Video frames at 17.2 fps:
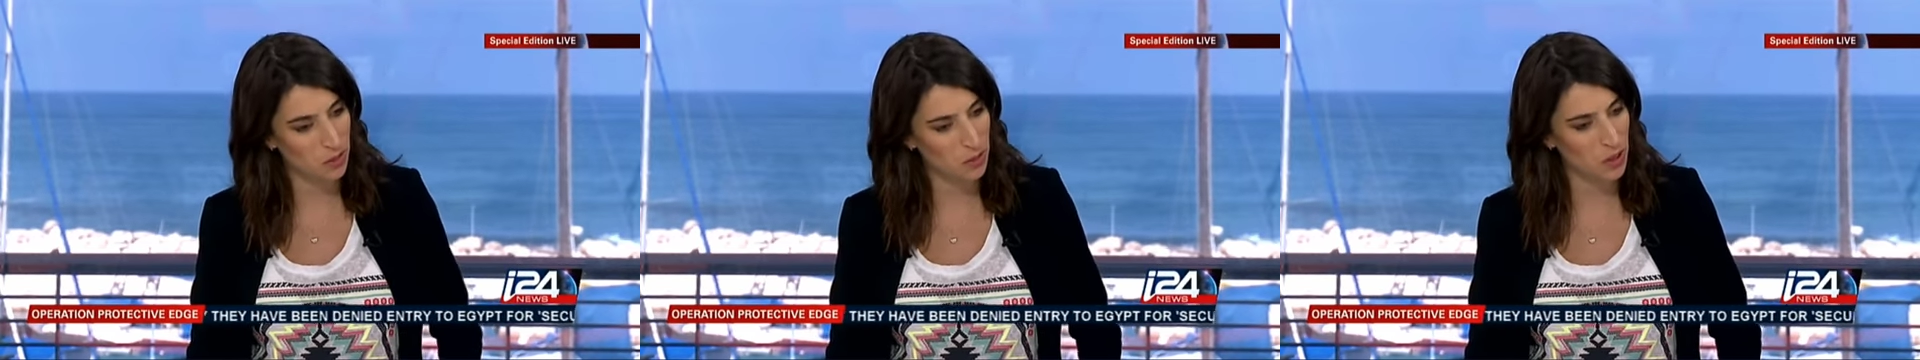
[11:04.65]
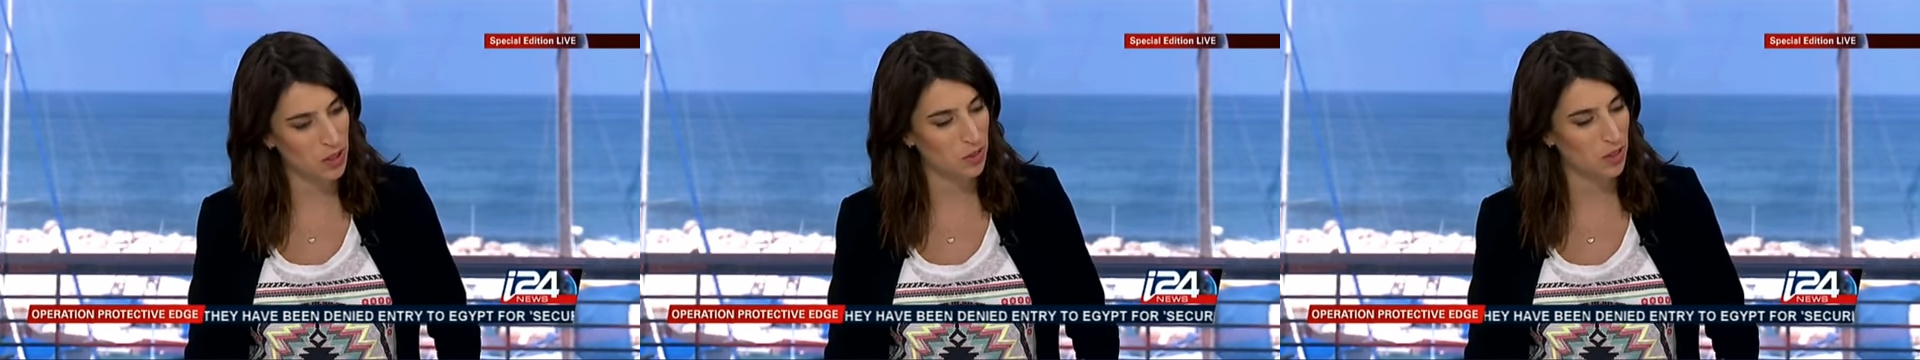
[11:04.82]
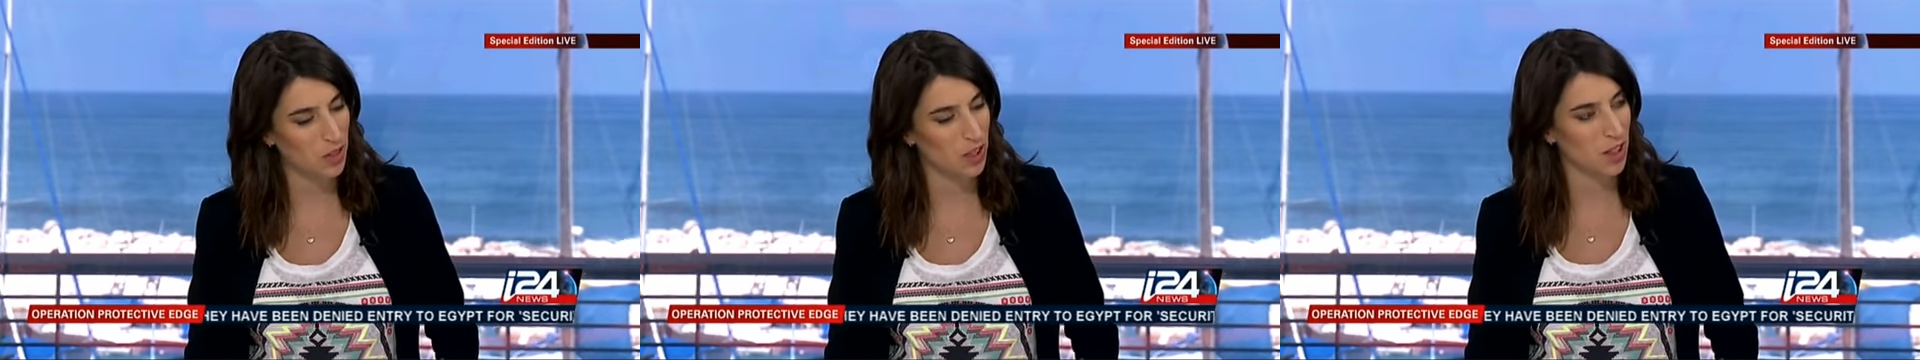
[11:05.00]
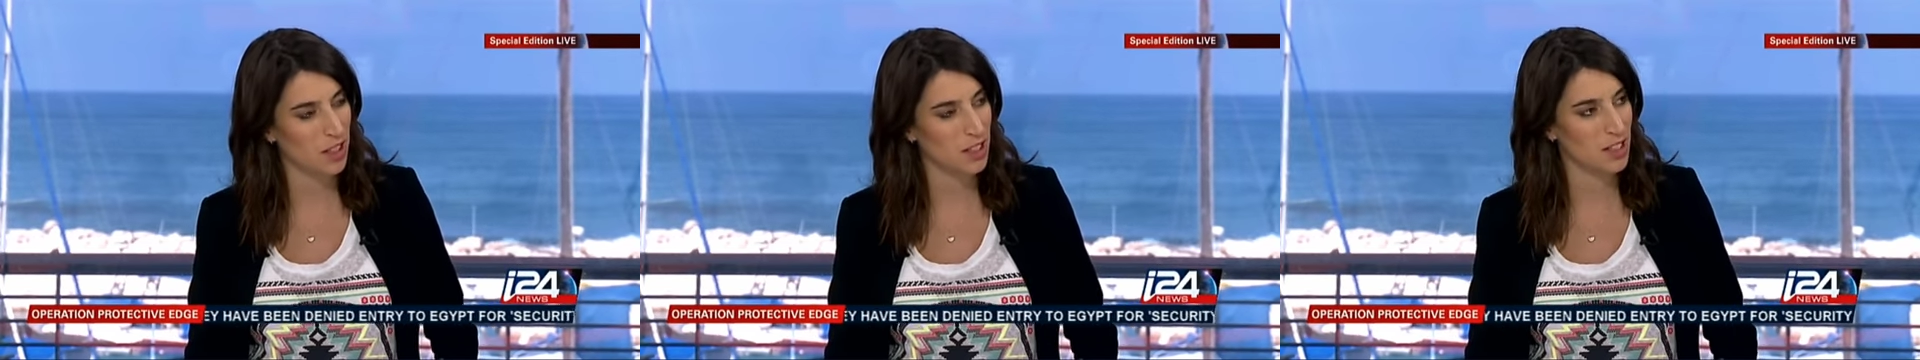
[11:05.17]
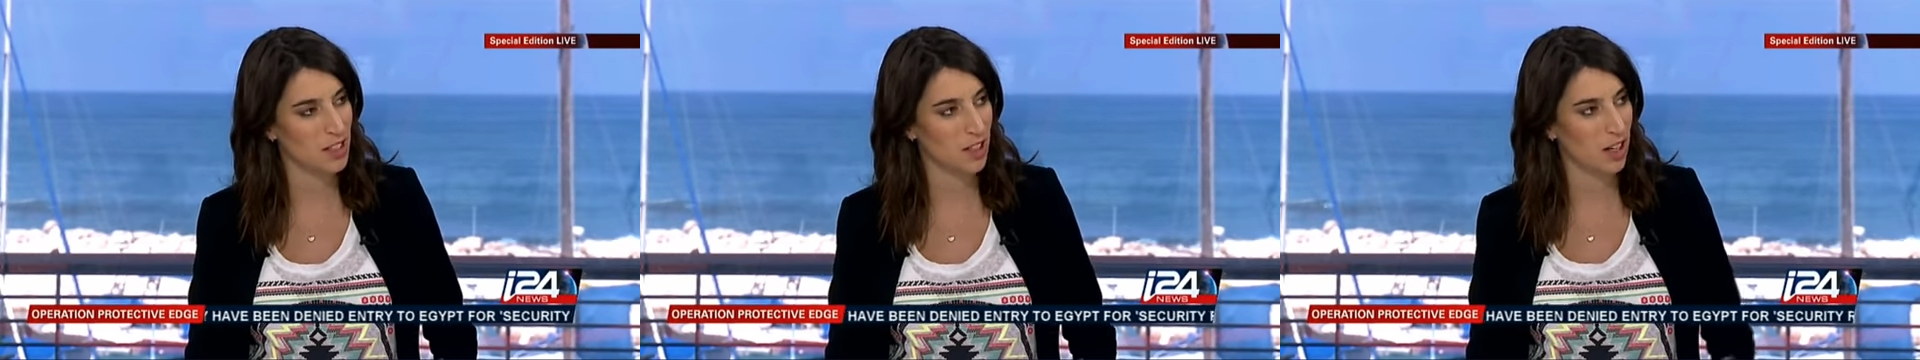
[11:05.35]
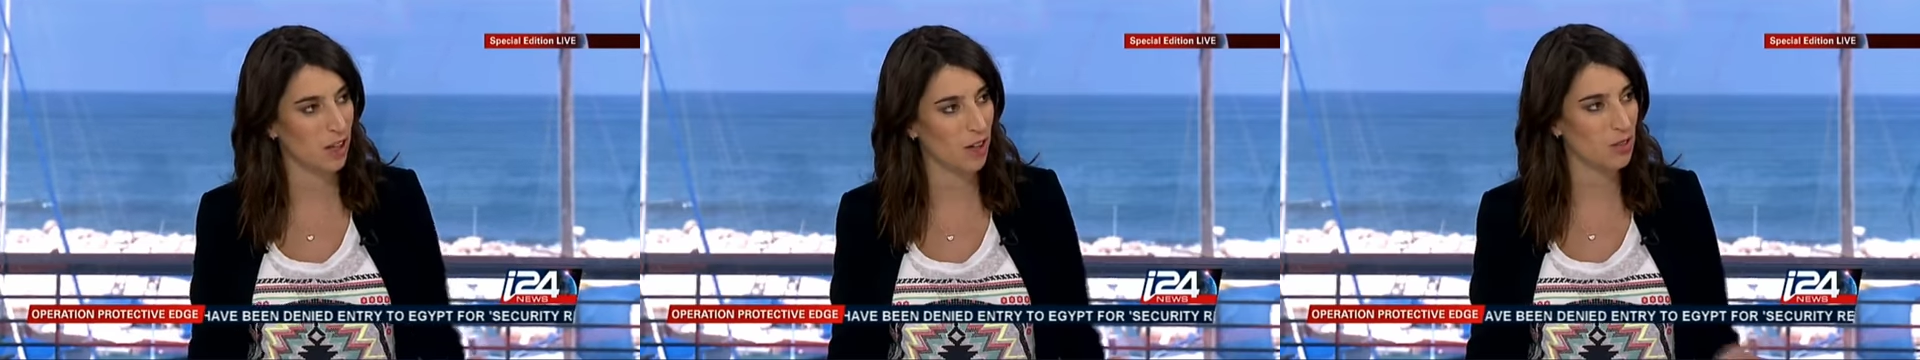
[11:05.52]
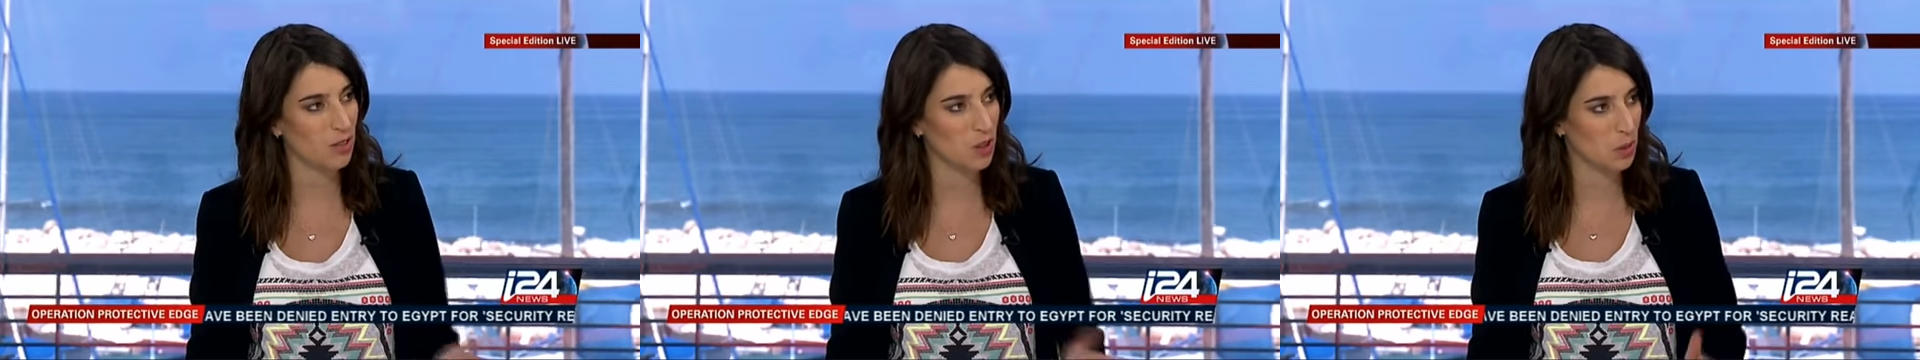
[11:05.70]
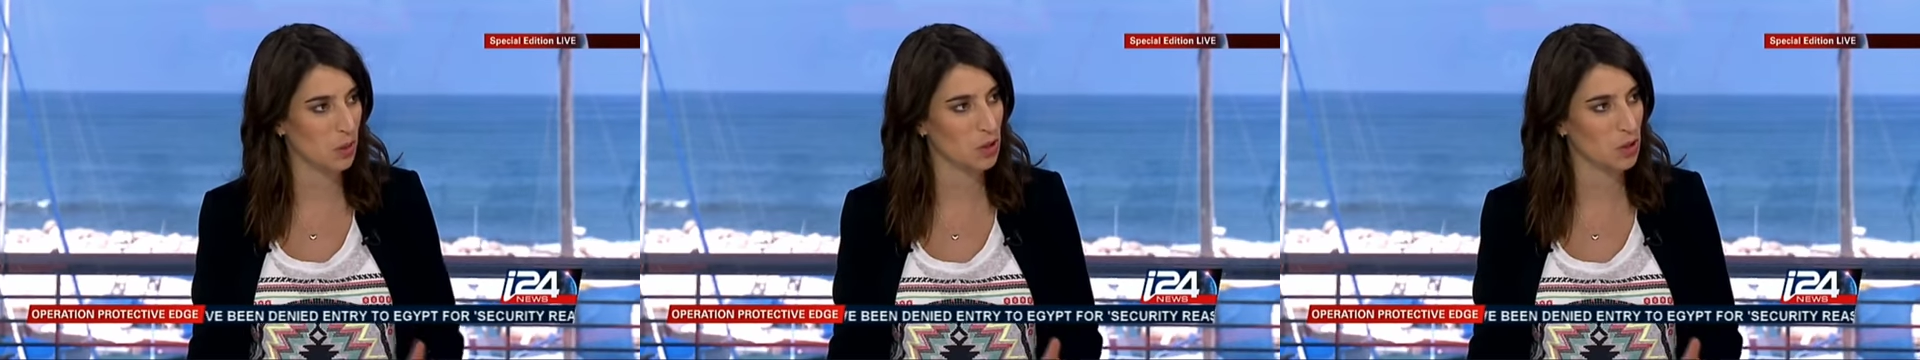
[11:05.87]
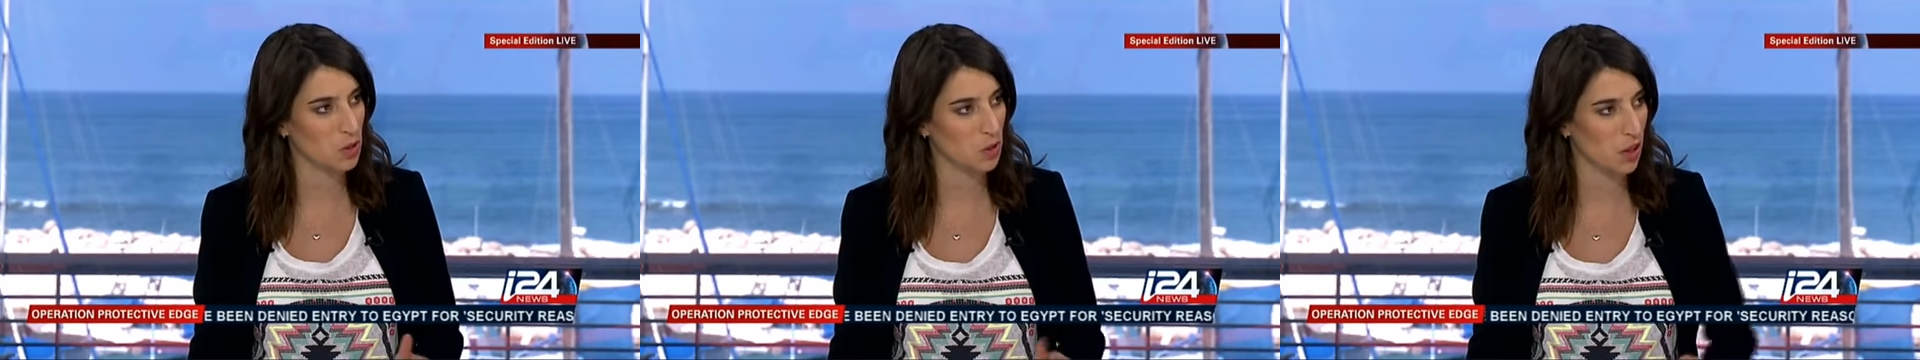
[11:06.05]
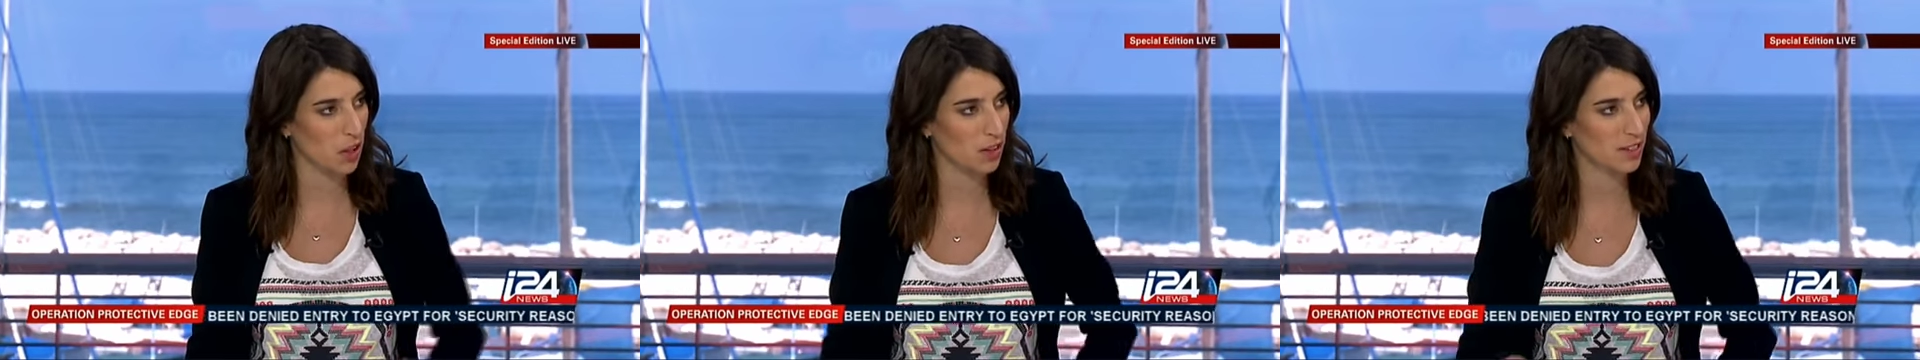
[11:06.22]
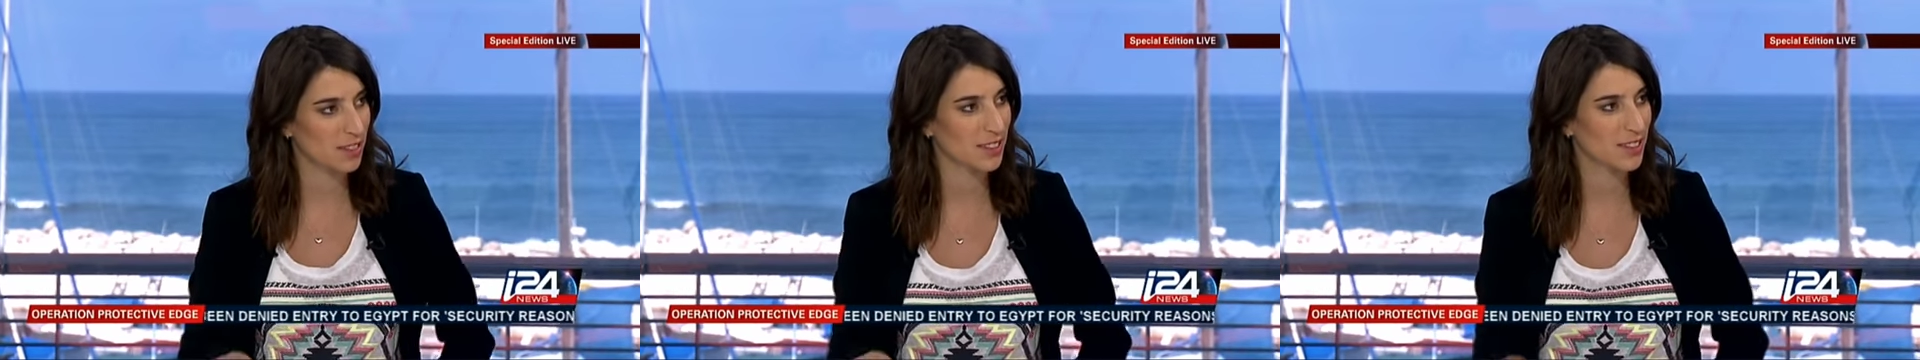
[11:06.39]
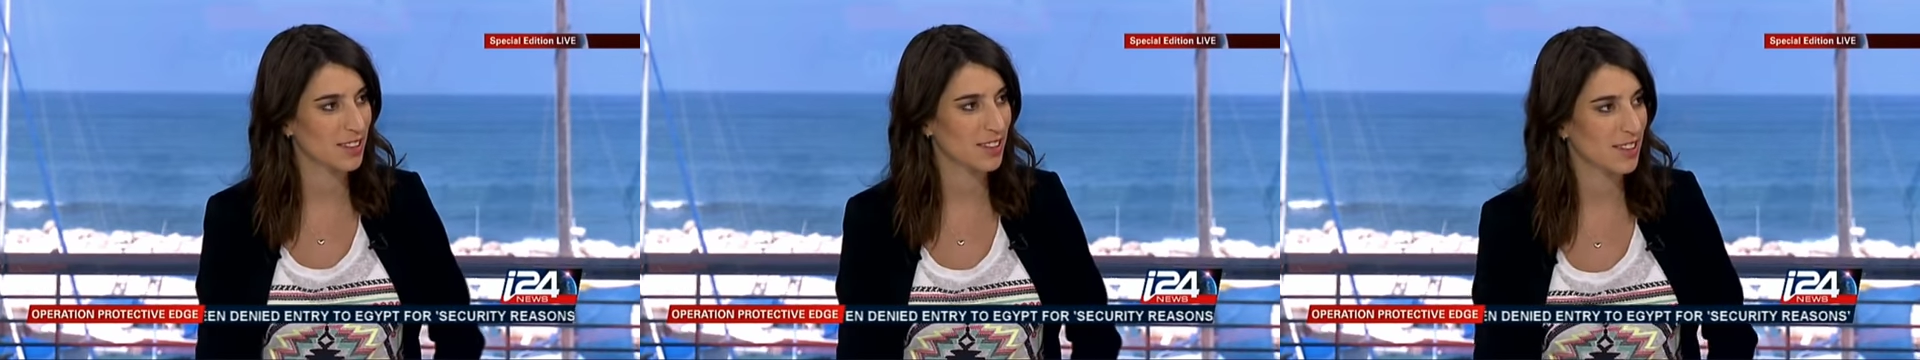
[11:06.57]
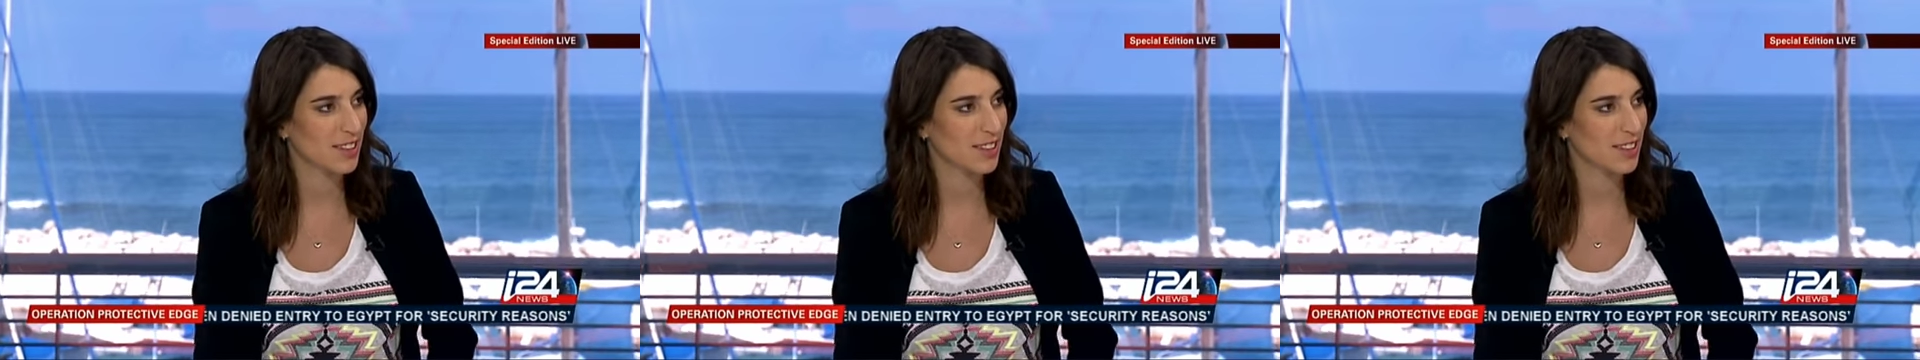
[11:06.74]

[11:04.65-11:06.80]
with regards to the conflict, but also not.